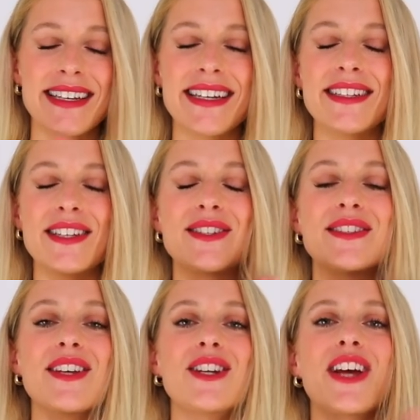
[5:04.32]
is
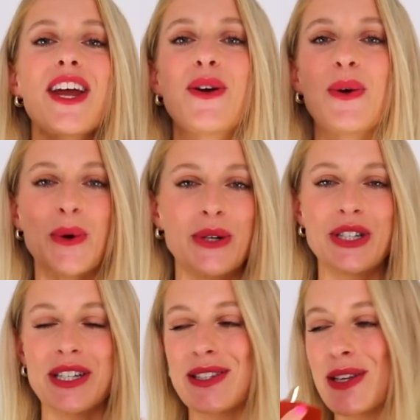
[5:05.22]
such a
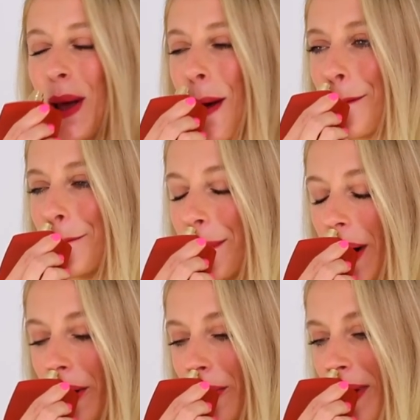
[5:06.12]
gorgeous,
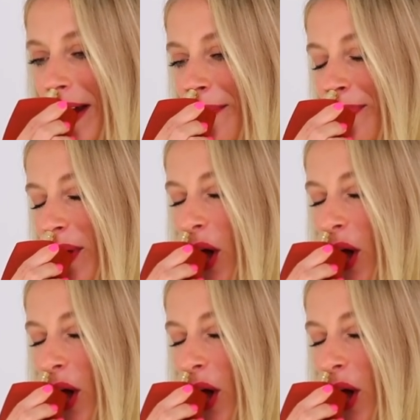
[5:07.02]
buttery,